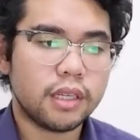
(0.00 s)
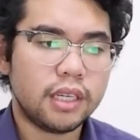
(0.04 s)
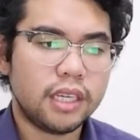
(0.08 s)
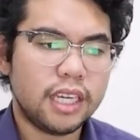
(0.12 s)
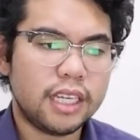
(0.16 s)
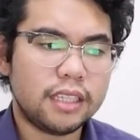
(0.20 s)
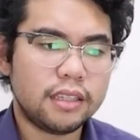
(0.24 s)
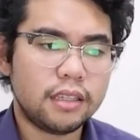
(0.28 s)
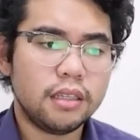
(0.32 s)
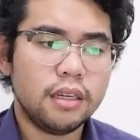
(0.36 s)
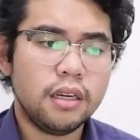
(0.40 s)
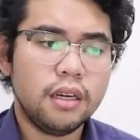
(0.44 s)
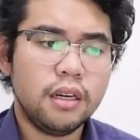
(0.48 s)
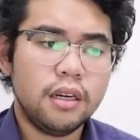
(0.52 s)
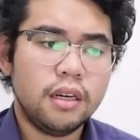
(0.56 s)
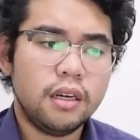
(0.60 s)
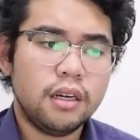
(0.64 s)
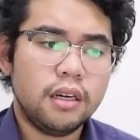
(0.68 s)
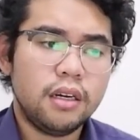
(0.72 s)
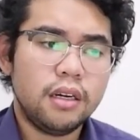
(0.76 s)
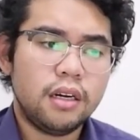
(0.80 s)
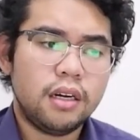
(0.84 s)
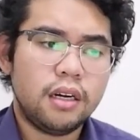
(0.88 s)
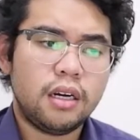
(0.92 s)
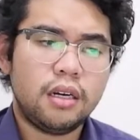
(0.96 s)
It
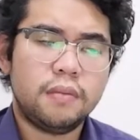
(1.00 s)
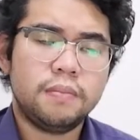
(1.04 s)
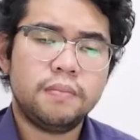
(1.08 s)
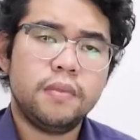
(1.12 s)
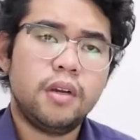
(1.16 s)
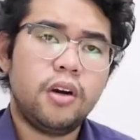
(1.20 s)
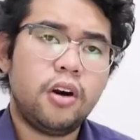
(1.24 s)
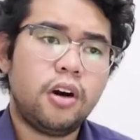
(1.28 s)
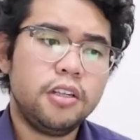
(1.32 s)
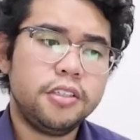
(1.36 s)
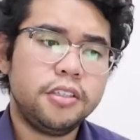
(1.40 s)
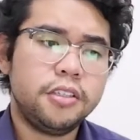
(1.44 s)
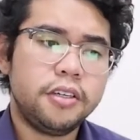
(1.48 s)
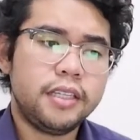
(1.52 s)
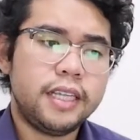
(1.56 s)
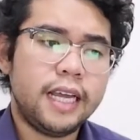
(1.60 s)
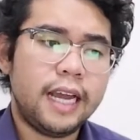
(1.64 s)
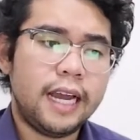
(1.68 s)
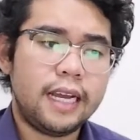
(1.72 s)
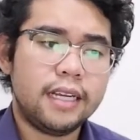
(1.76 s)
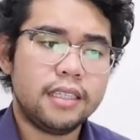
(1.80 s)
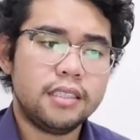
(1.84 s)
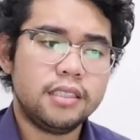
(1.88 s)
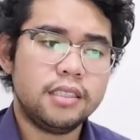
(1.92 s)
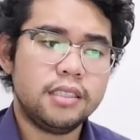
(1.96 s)

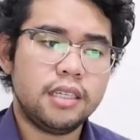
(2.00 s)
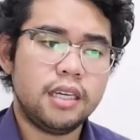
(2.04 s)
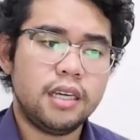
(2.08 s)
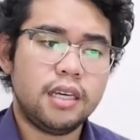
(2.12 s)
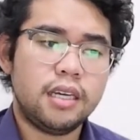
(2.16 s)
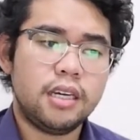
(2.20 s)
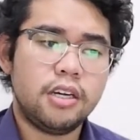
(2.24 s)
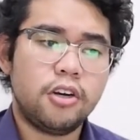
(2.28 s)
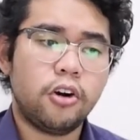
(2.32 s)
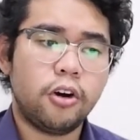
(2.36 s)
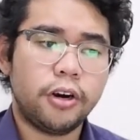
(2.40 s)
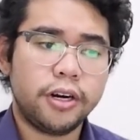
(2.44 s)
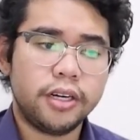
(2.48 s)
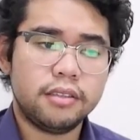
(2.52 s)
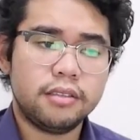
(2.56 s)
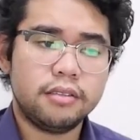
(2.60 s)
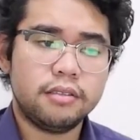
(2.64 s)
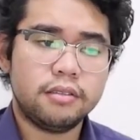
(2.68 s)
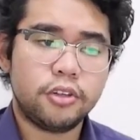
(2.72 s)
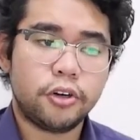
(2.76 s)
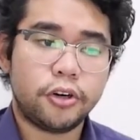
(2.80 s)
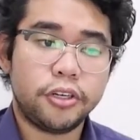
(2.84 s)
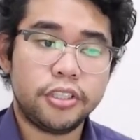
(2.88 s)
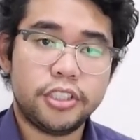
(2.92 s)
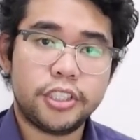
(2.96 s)
has a chord
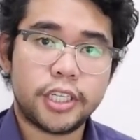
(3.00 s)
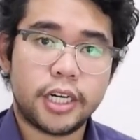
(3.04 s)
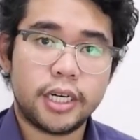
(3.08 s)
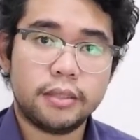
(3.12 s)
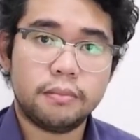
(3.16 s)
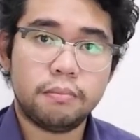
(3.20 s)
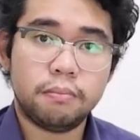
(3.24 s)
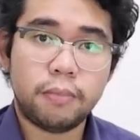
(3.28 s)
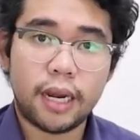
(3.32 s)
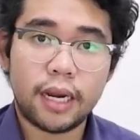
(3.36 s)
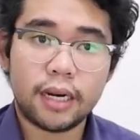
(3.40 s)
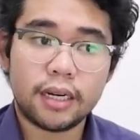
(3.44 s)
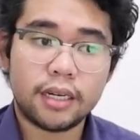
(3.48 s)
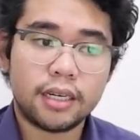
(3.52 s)
chart in